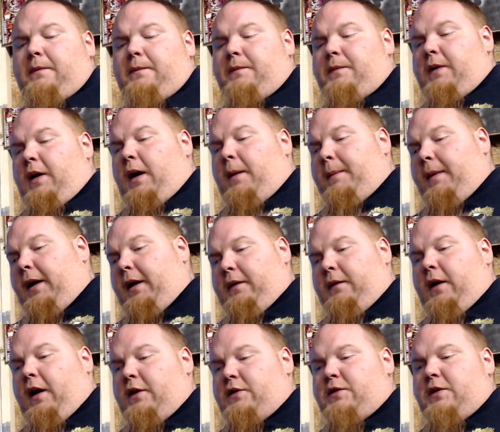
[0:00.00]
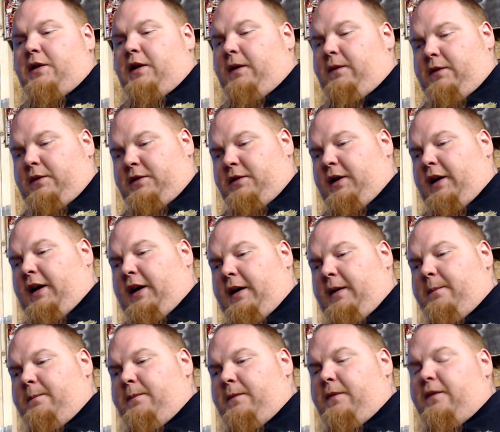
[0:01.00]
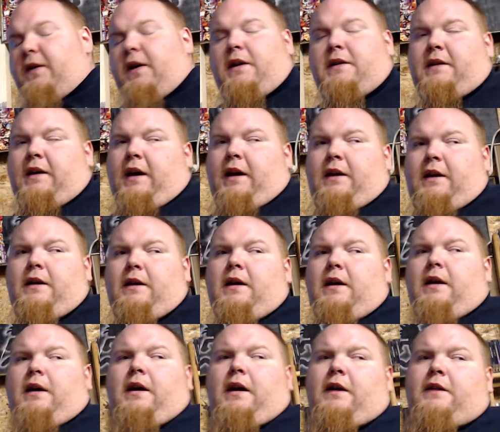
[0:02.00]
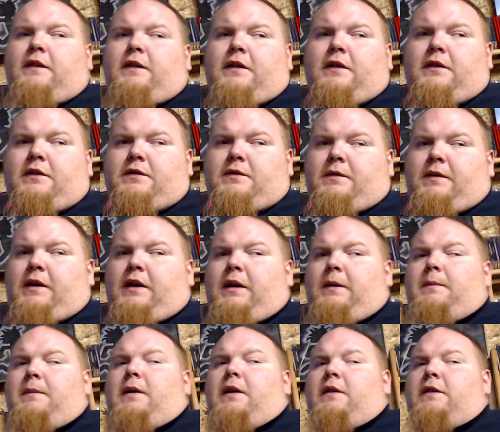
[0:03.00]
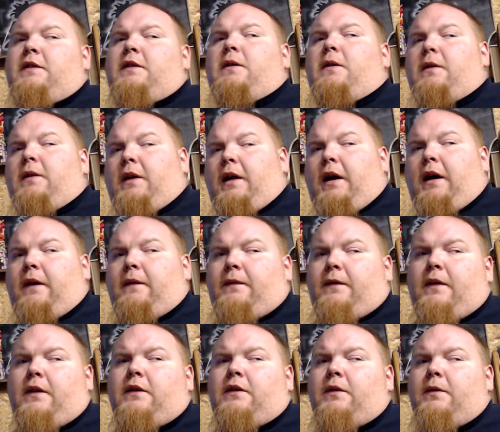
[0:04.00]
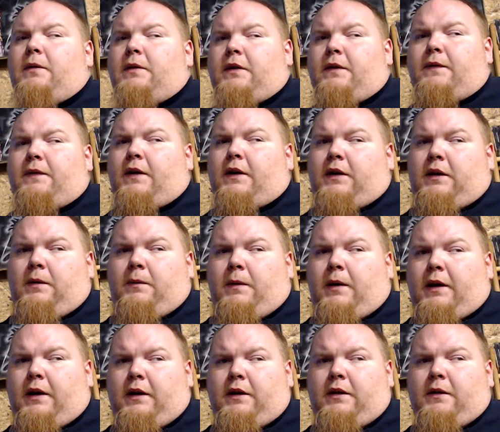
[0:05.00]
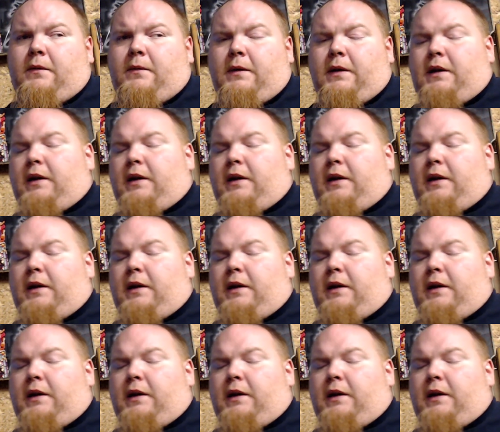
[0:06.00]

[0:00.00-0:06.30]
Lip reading: I shouldn't even try. Fuck that. It's your dream. It's your life. Do what the fuck you want to do with it.